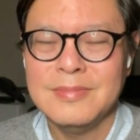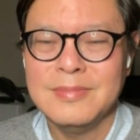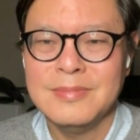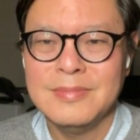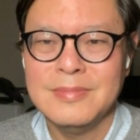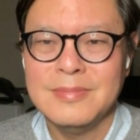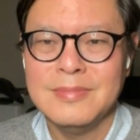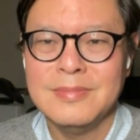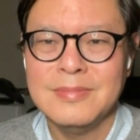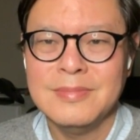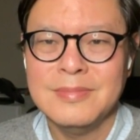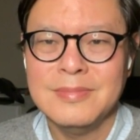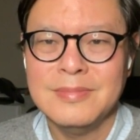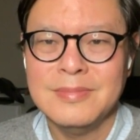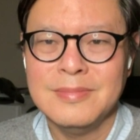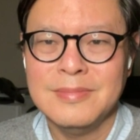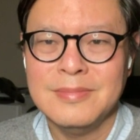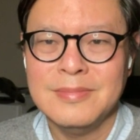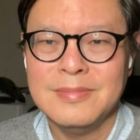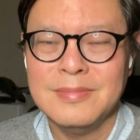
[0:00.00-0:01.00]

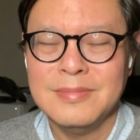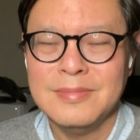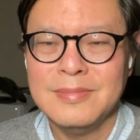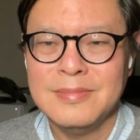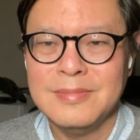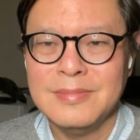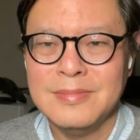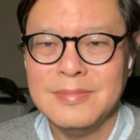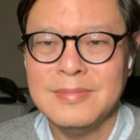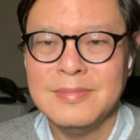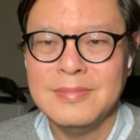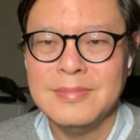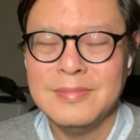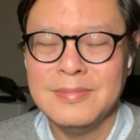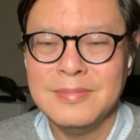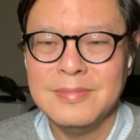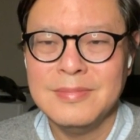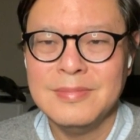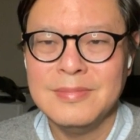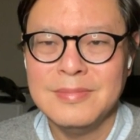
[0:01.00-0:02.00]

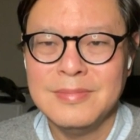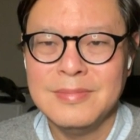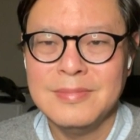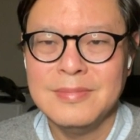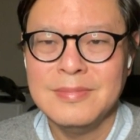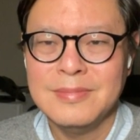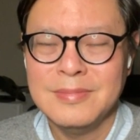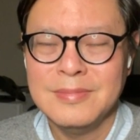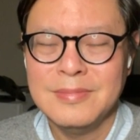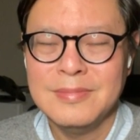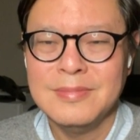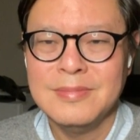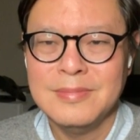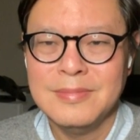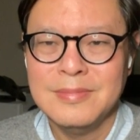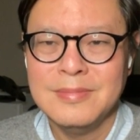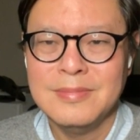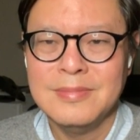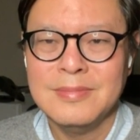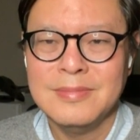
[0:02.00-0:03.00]

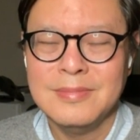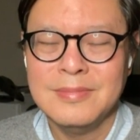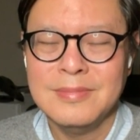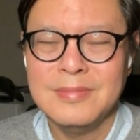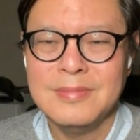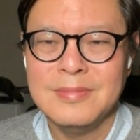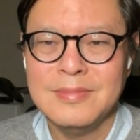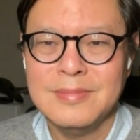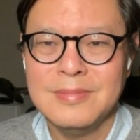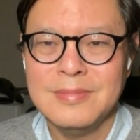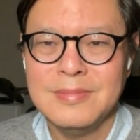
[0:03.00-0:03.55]
(silent)